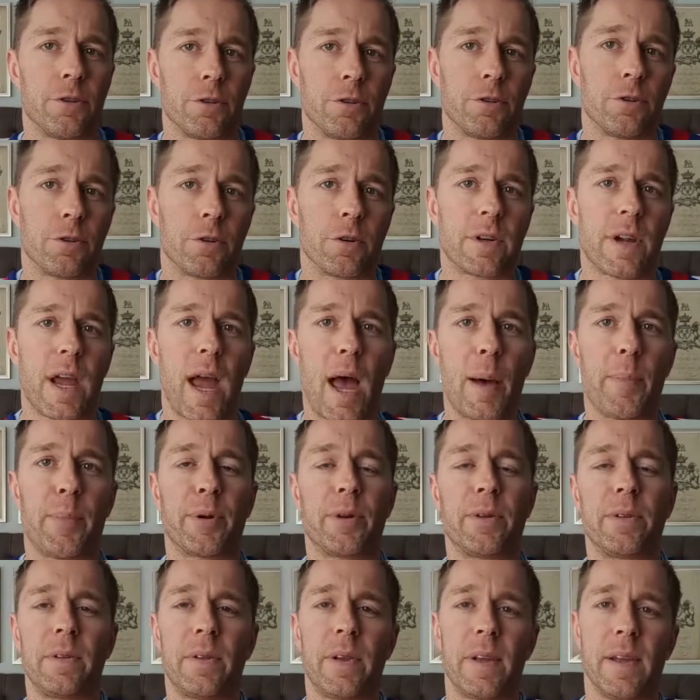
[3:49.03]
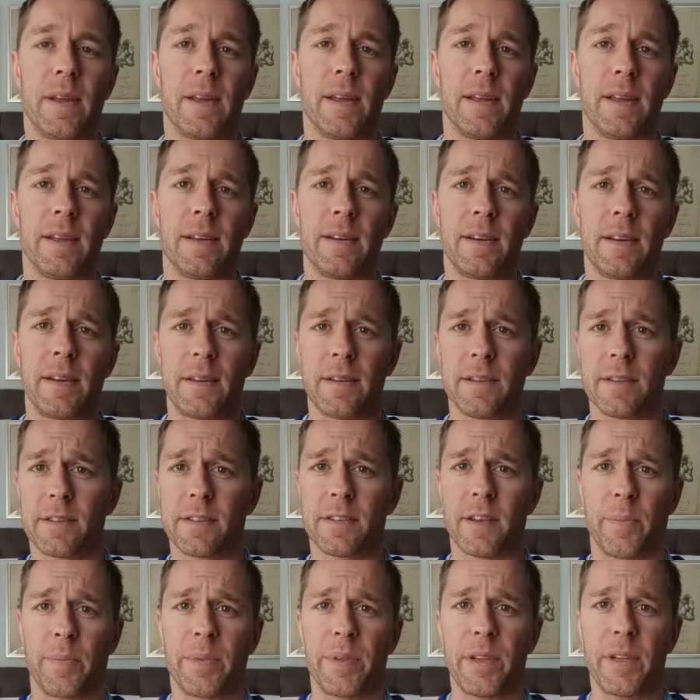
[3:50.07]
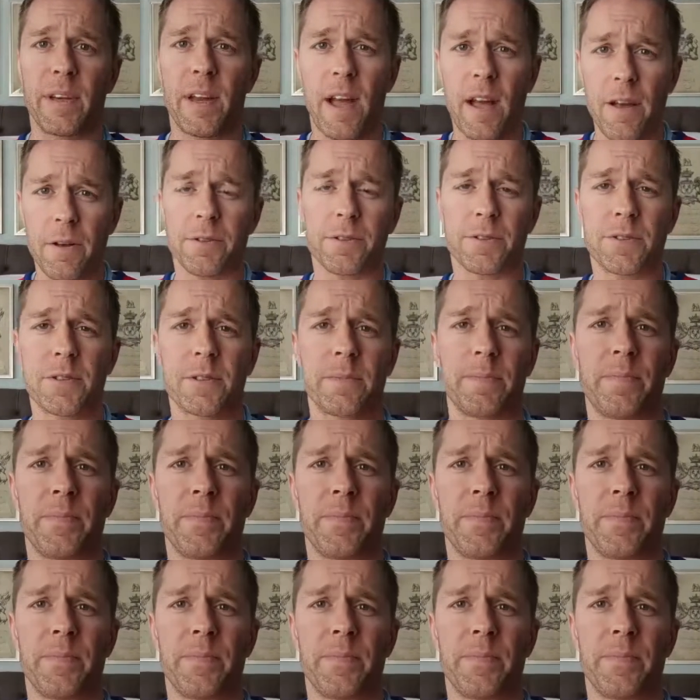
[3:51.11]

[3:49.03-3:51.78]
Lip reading: your capital, in something else.